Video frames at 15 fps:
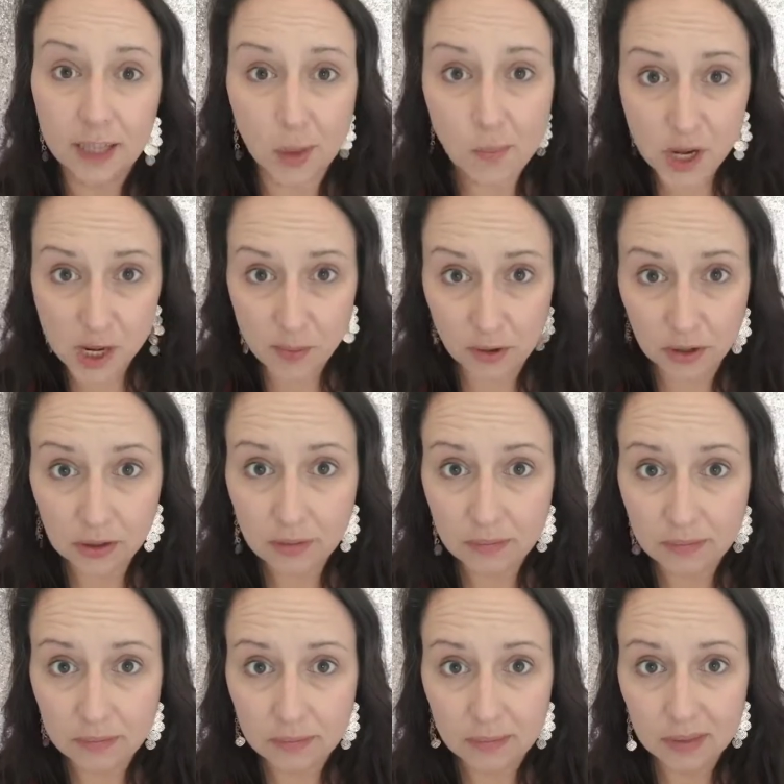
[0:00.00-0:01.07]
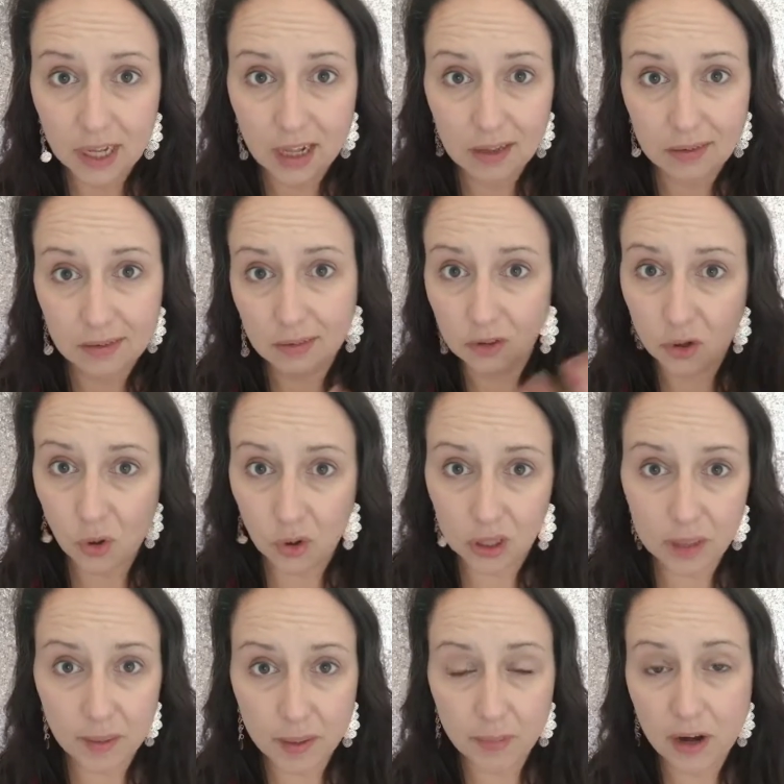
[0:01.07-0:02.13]
Some people, again,
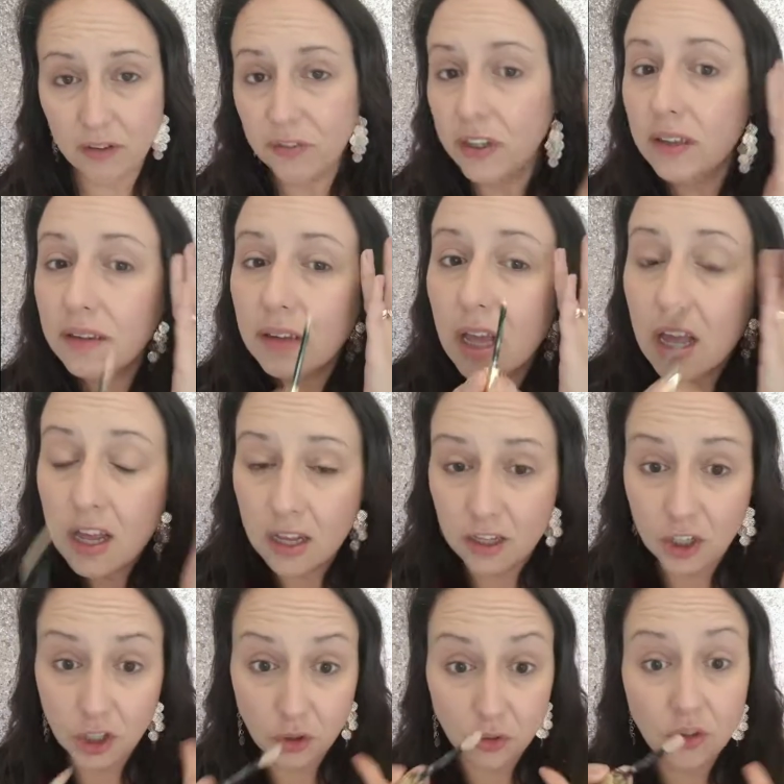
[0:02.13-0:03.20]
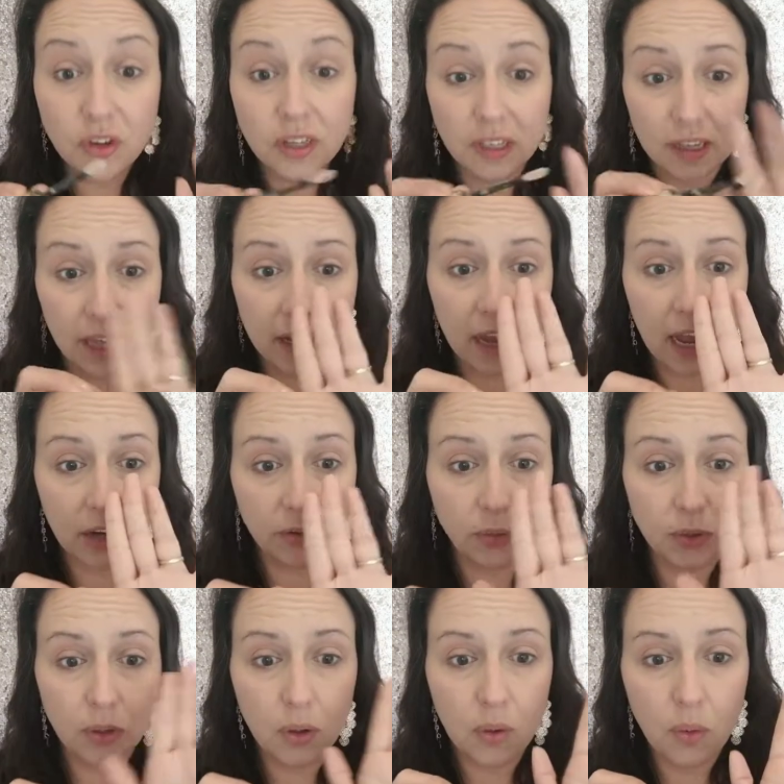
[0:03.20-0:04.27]
totally by preference, use the
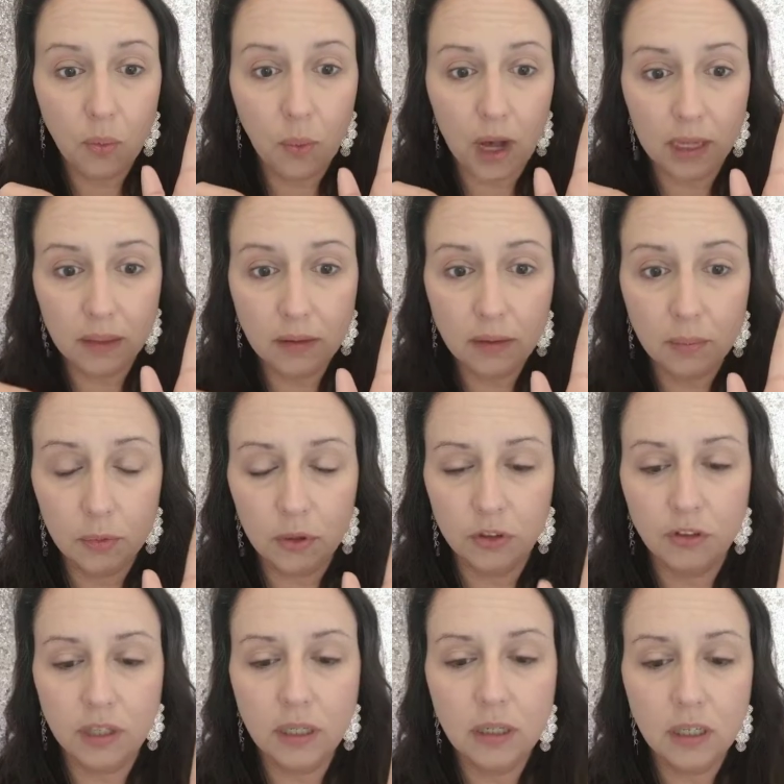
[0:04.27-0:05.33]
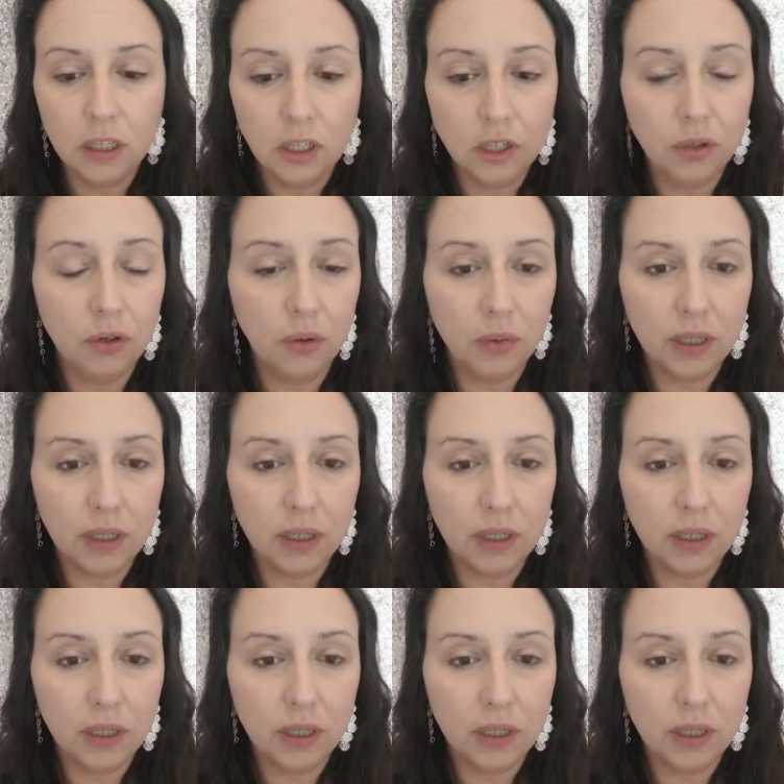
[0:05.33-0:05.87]
like actual wand portion.